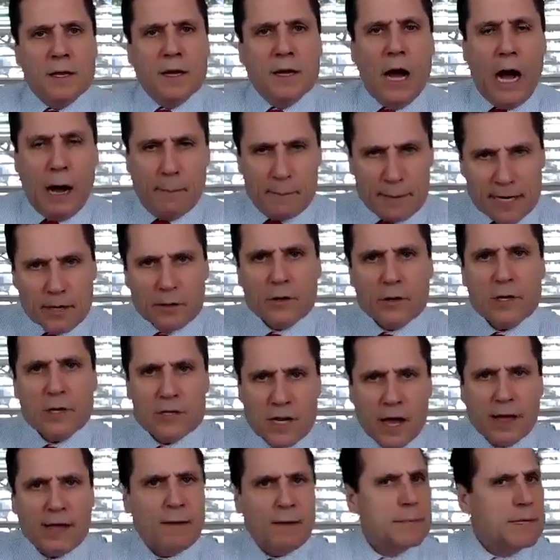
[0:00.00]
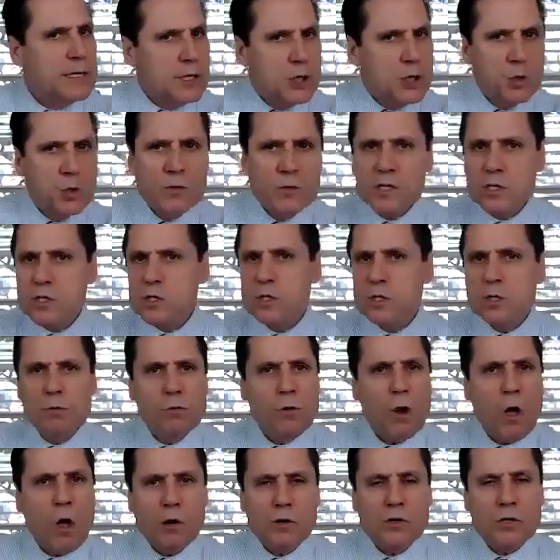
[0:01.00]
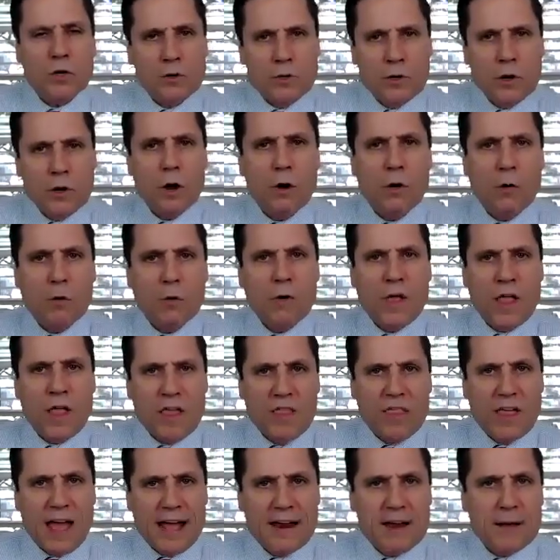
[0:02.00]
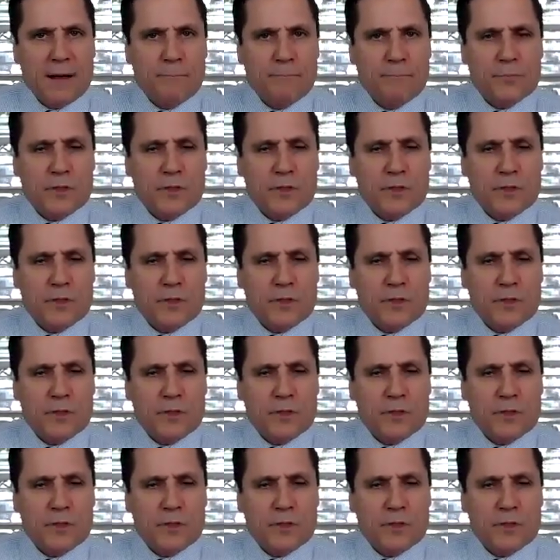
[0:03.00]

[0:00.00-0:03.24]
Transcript: I'm here to tell you, I've been doing this too long to know that,